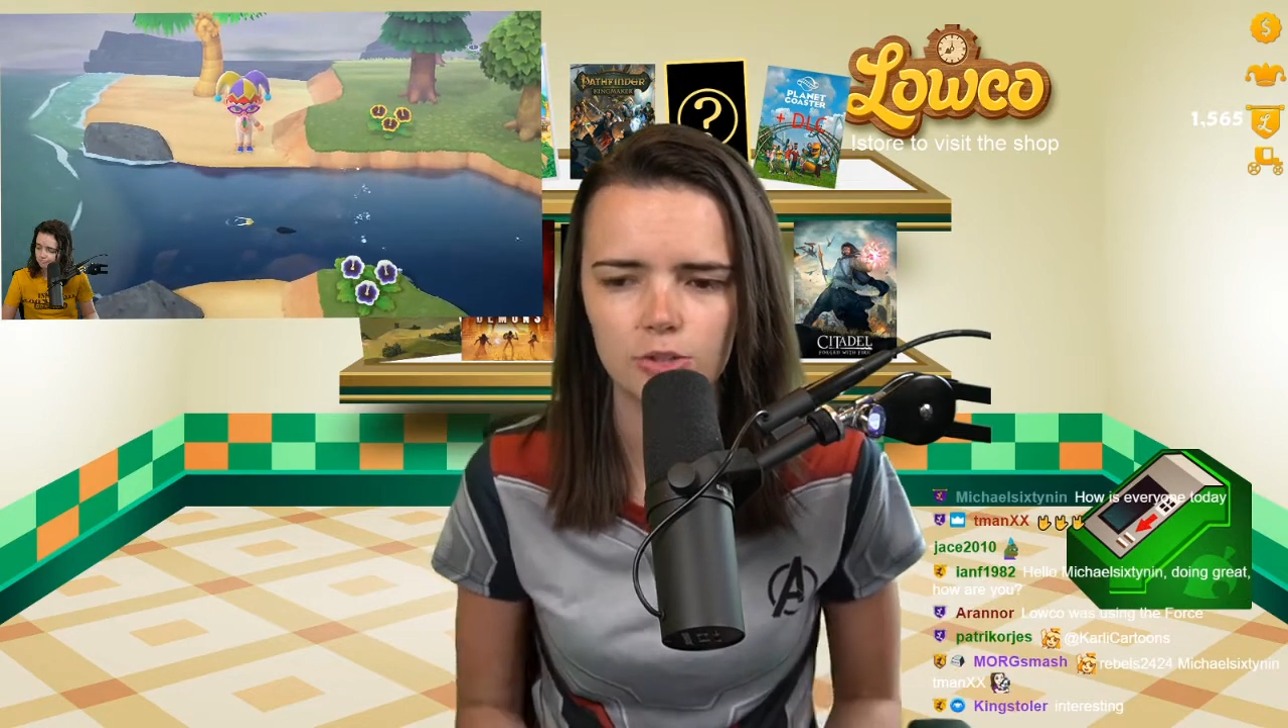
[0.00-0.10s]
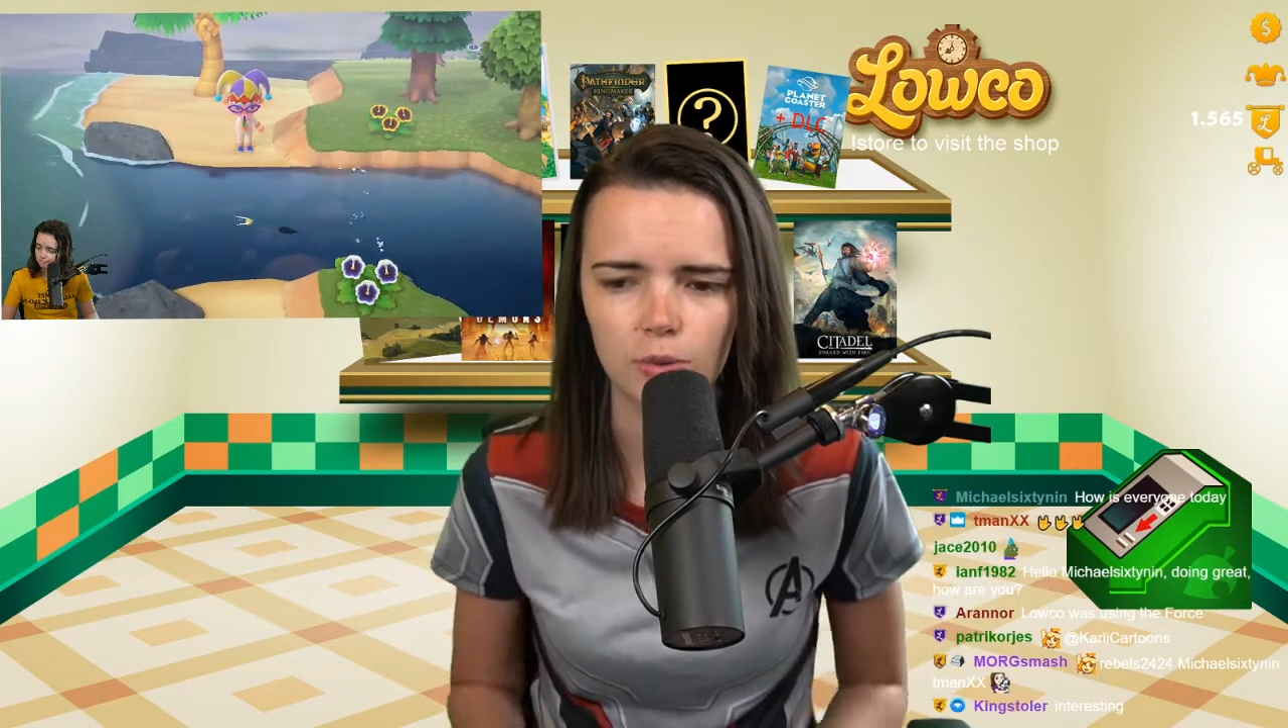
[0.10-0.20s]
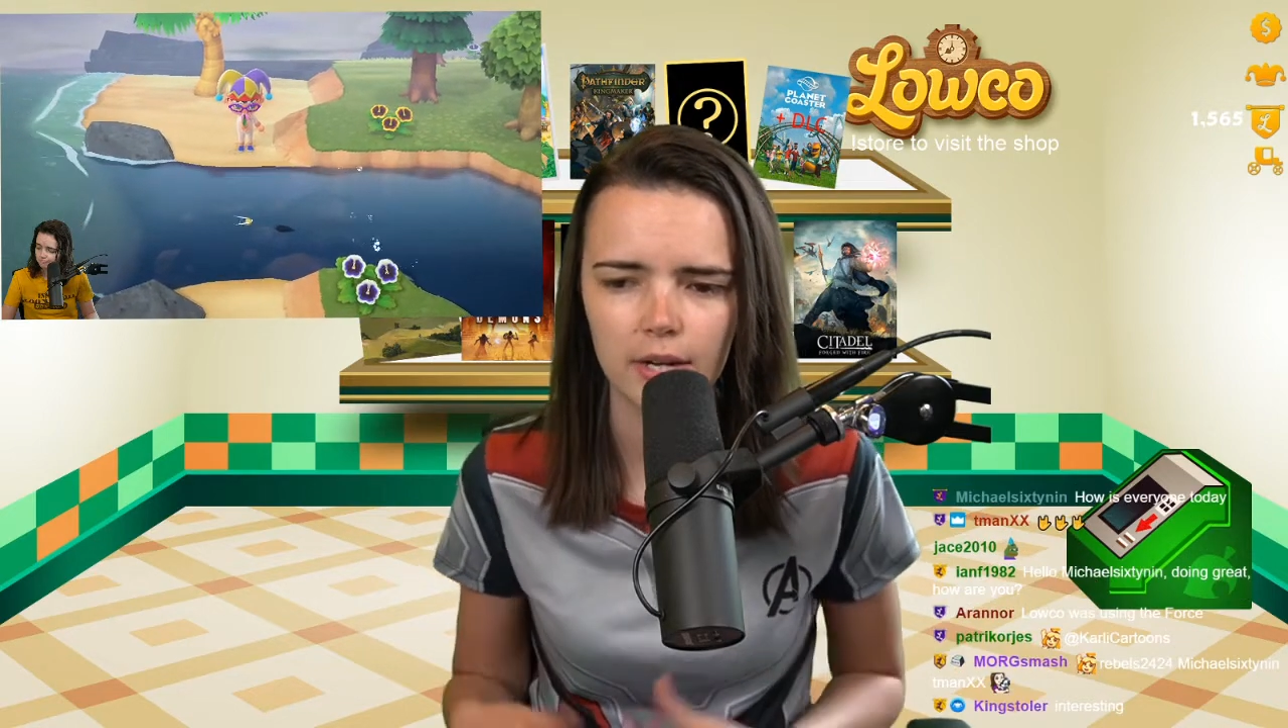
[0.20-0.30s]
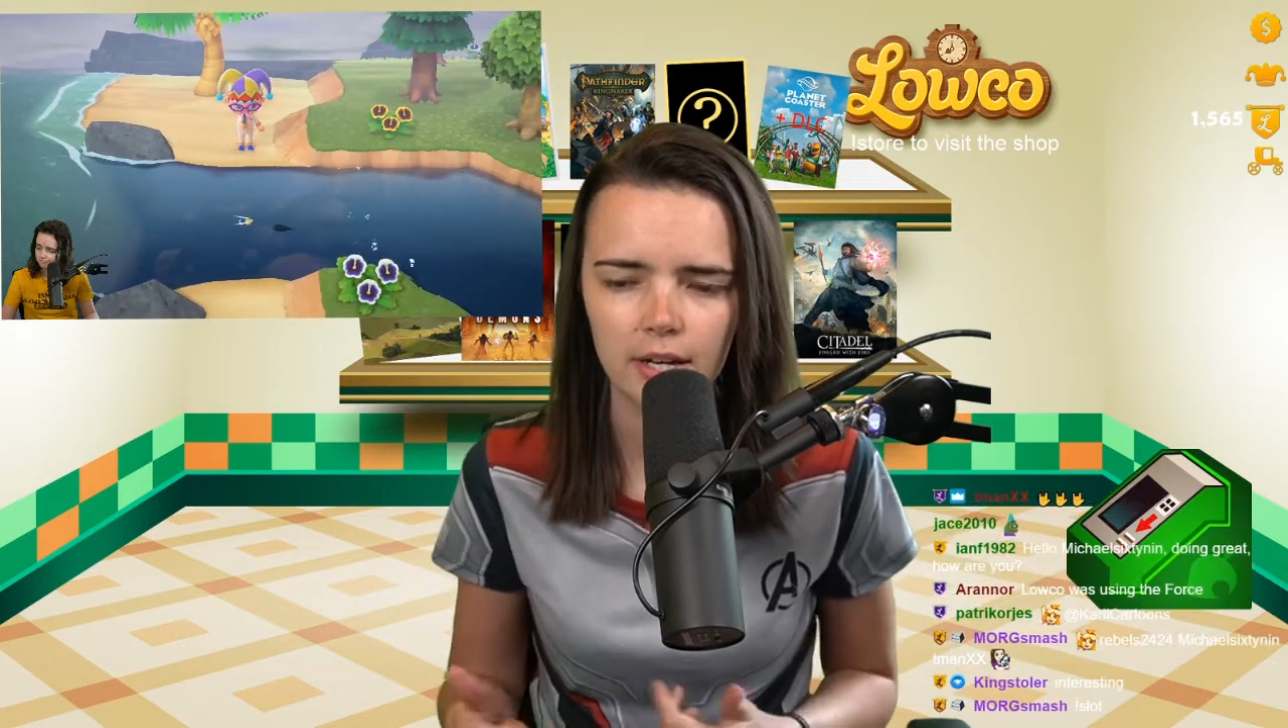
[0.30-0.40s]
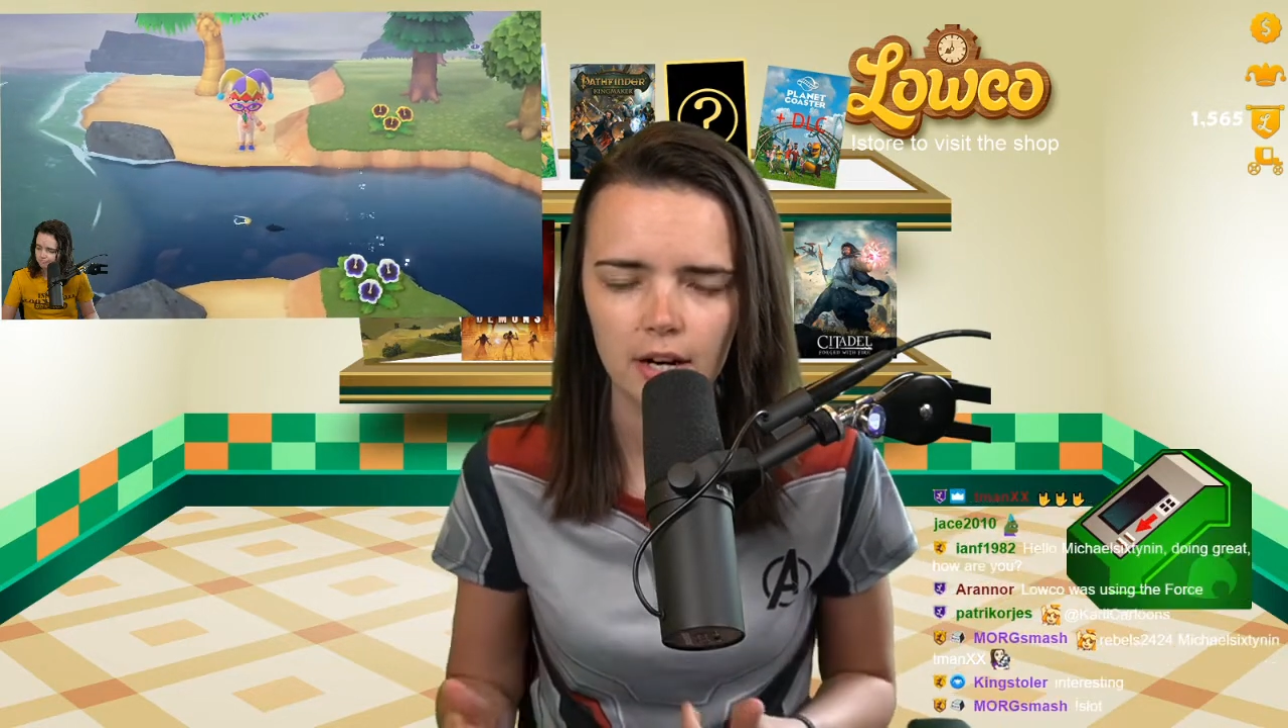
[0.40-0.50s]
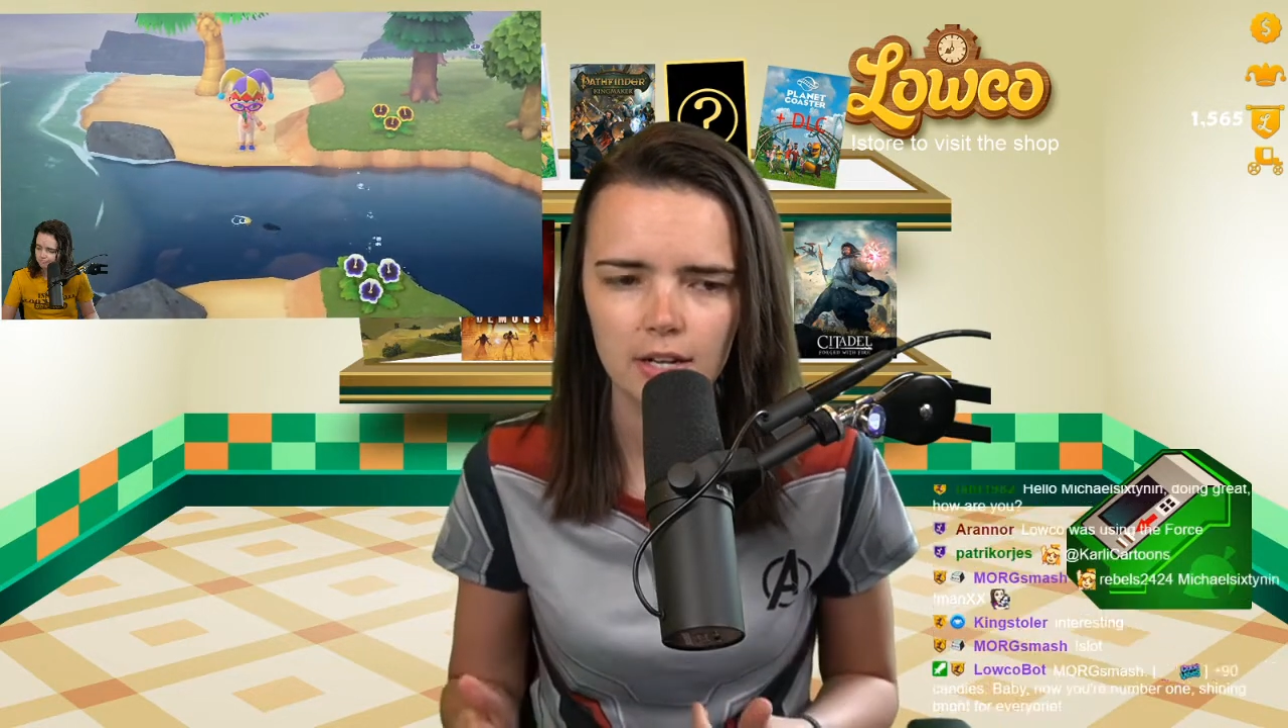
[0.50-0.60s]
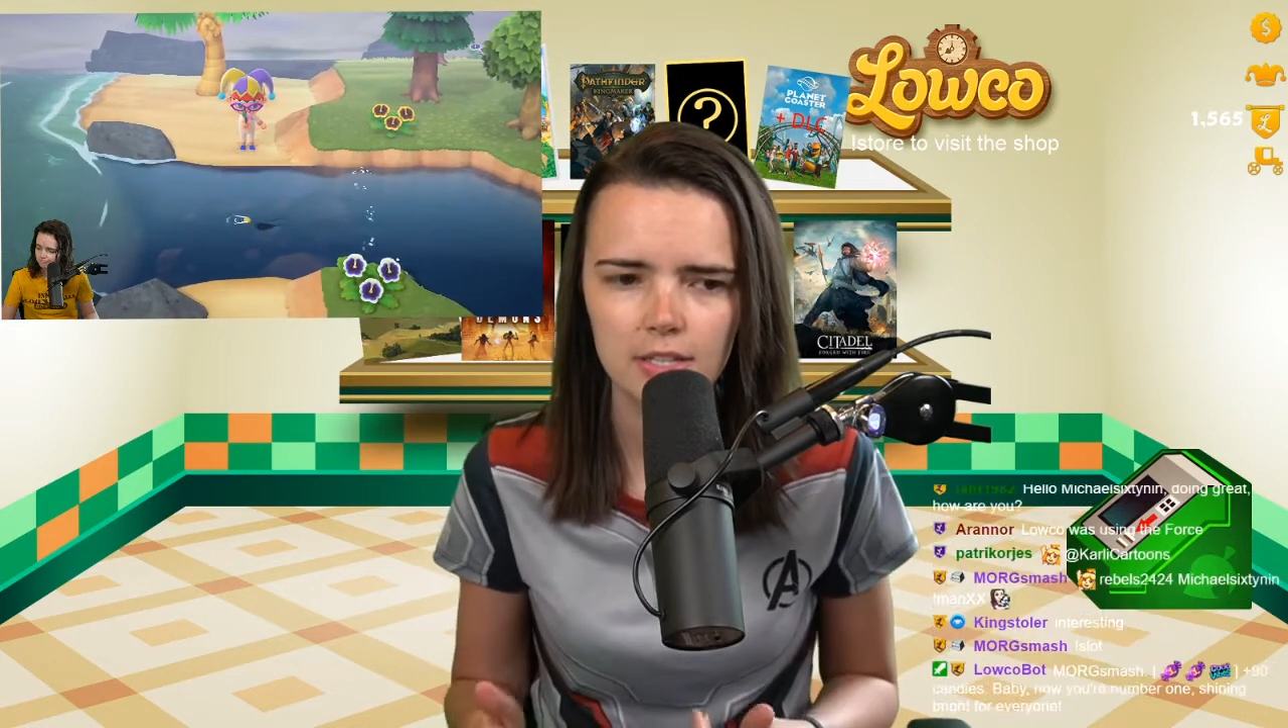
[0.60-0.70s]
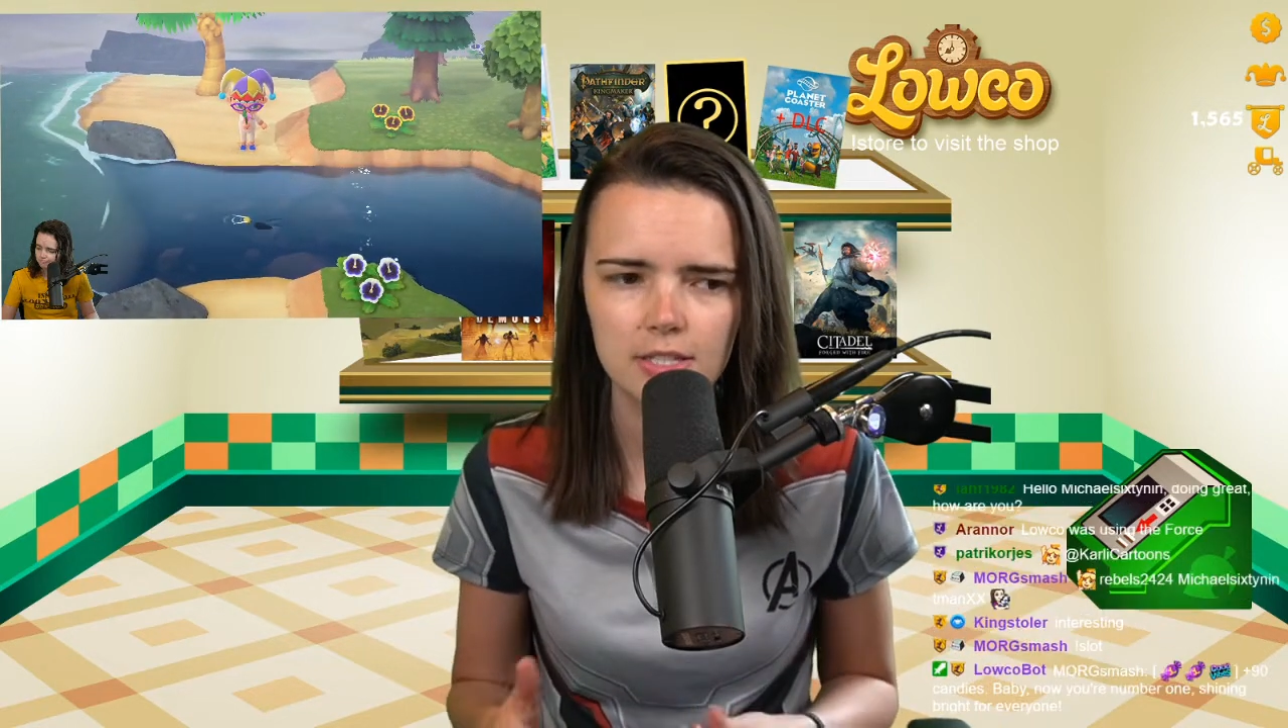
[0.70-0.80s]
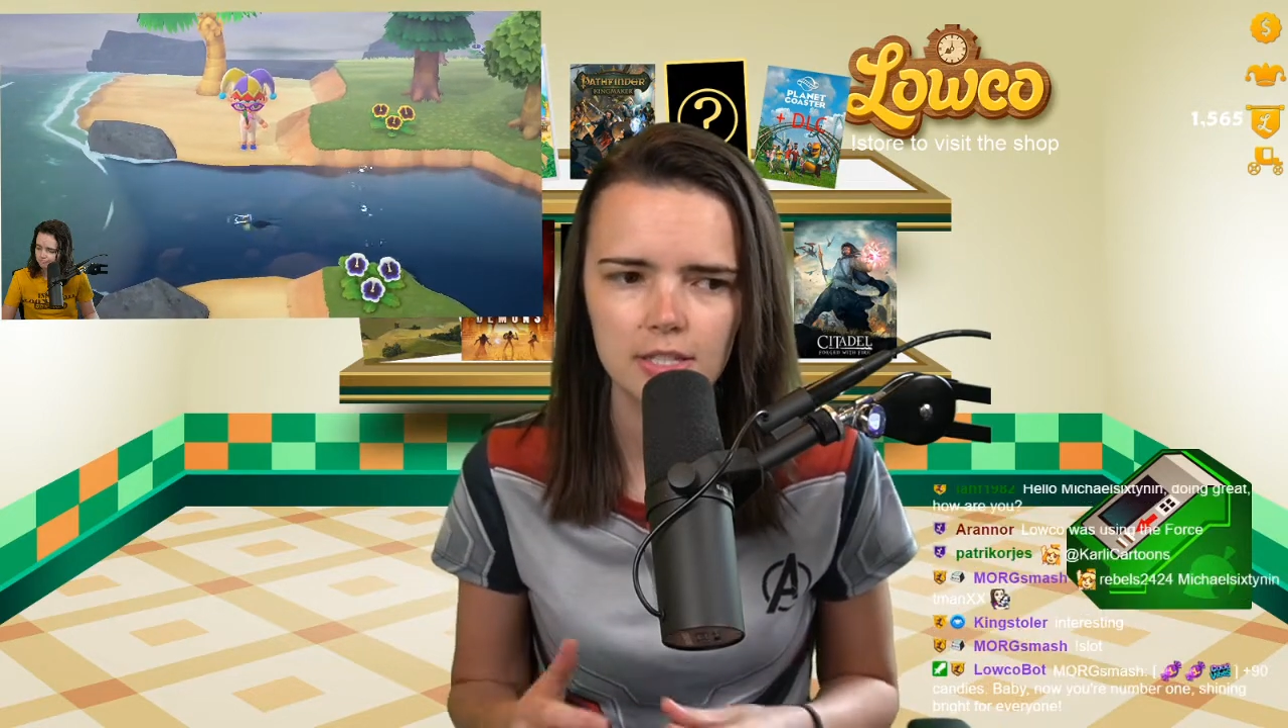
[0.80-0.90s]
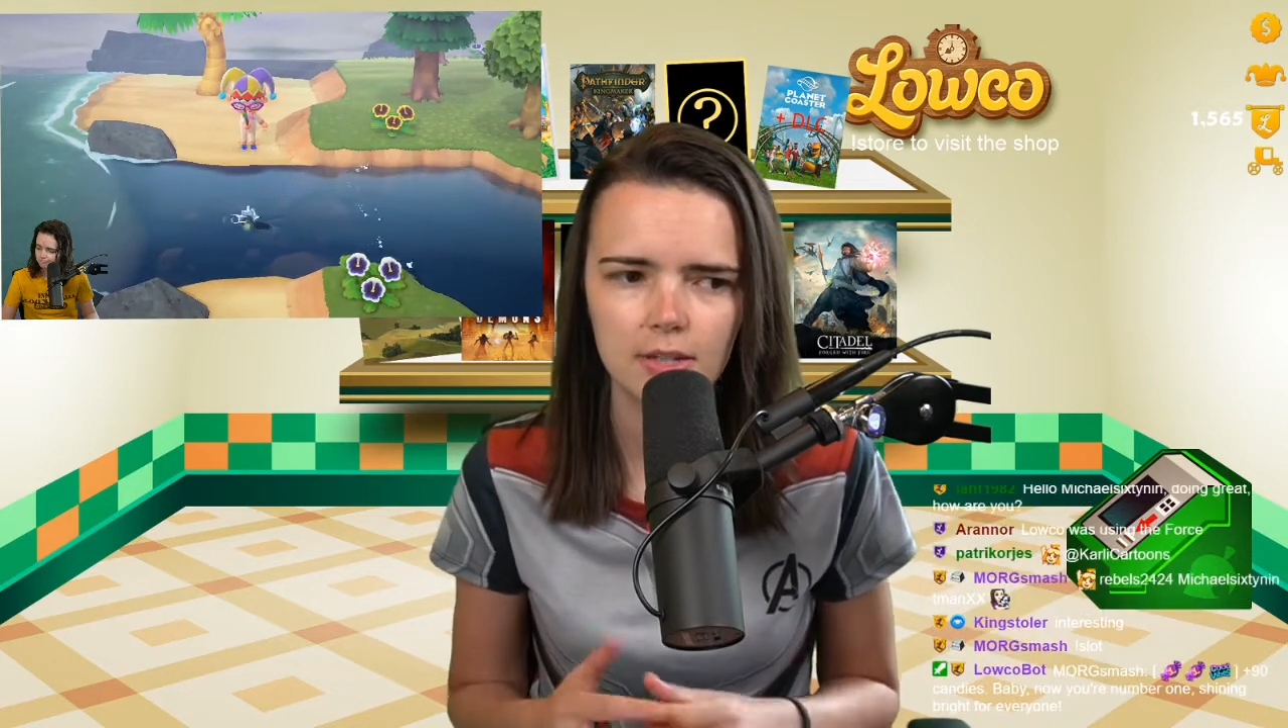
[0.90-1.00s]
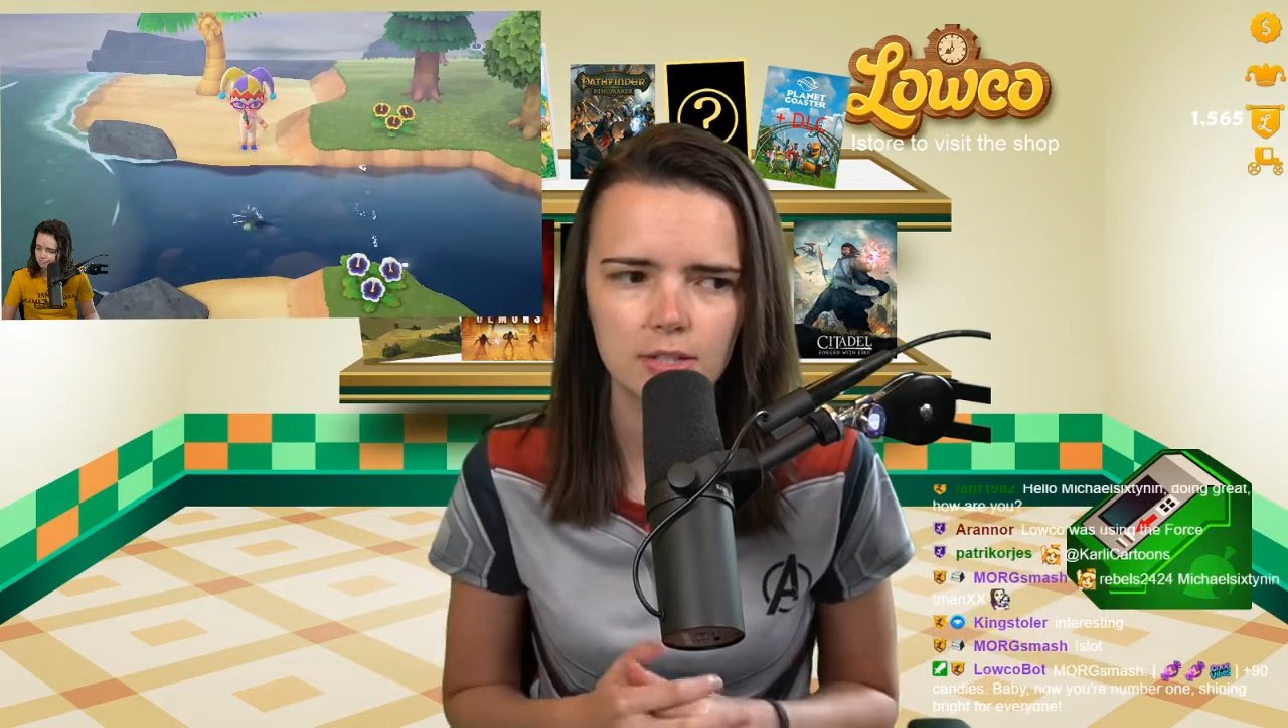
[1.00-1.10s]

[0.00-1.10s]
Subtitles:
Joy-Cons,